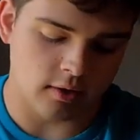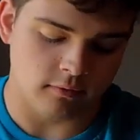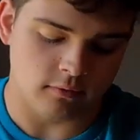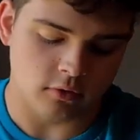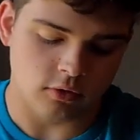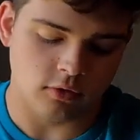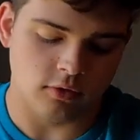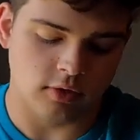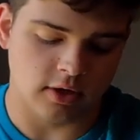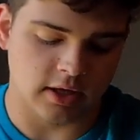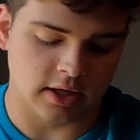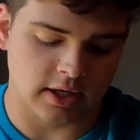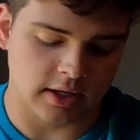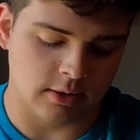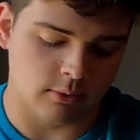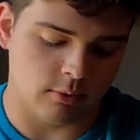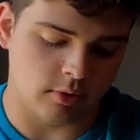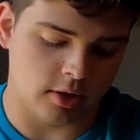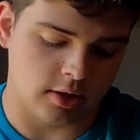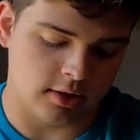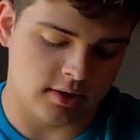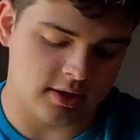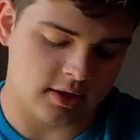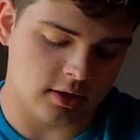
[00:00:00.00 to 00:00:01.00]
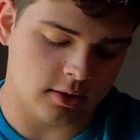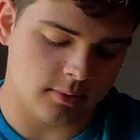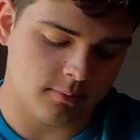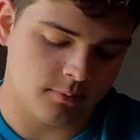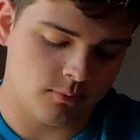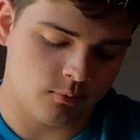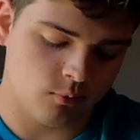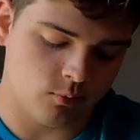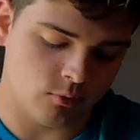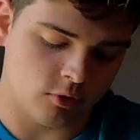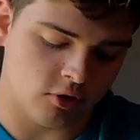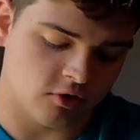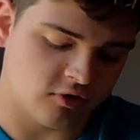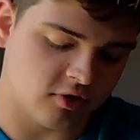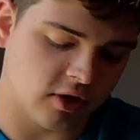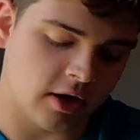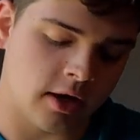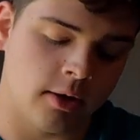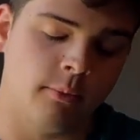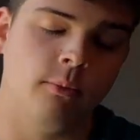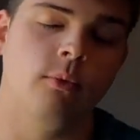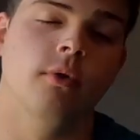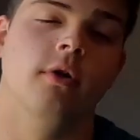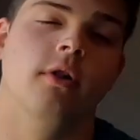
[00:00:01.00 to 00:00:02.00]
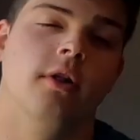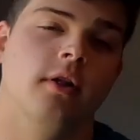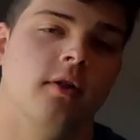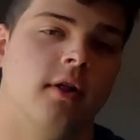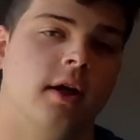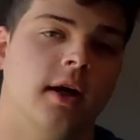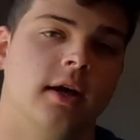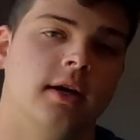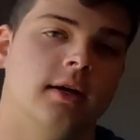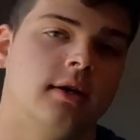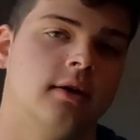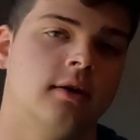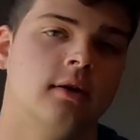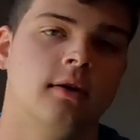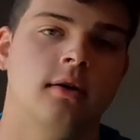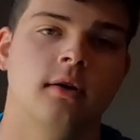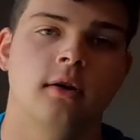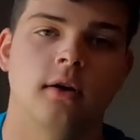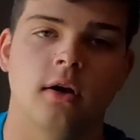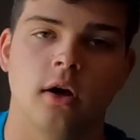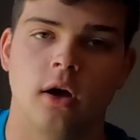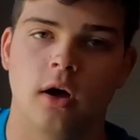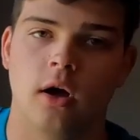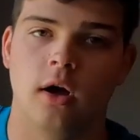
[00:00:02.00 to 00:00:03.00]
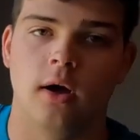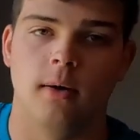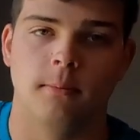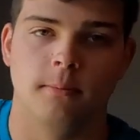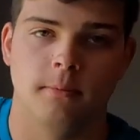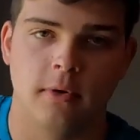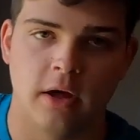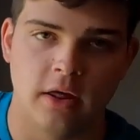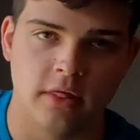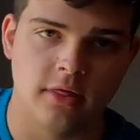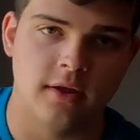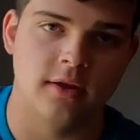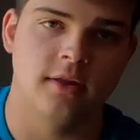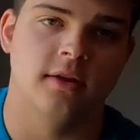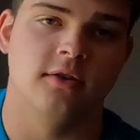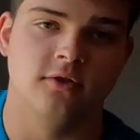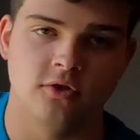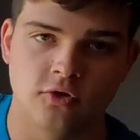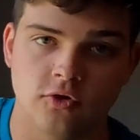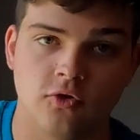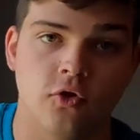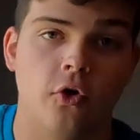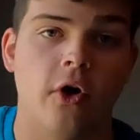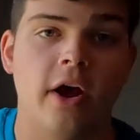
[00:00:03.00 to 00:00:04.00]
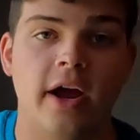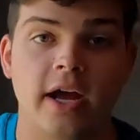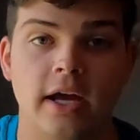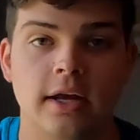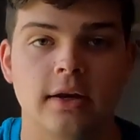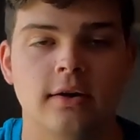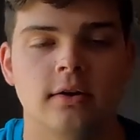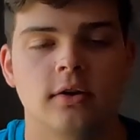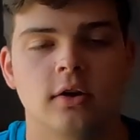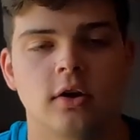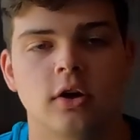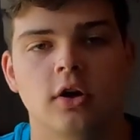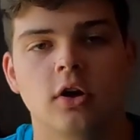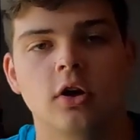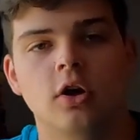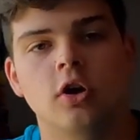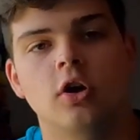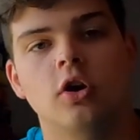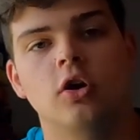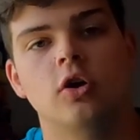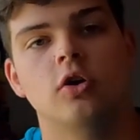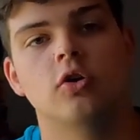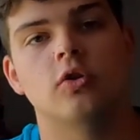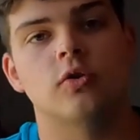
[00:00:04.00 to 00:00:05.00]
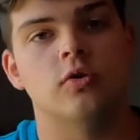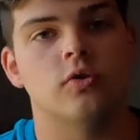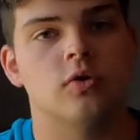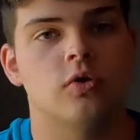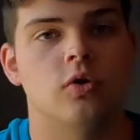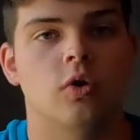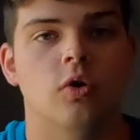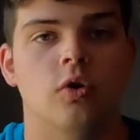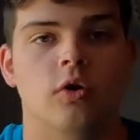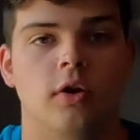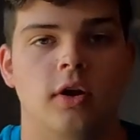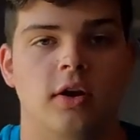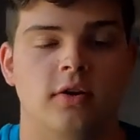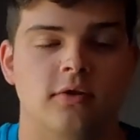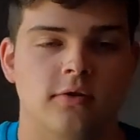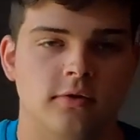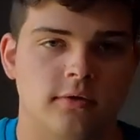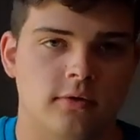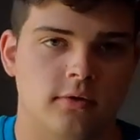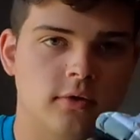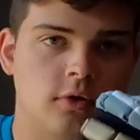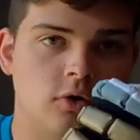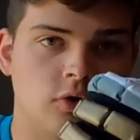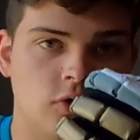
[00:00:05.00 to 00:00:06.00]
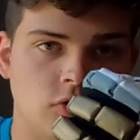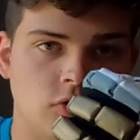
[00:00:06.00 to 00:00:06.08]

if you do get hit right there, which I really like. I think this is great. Goalies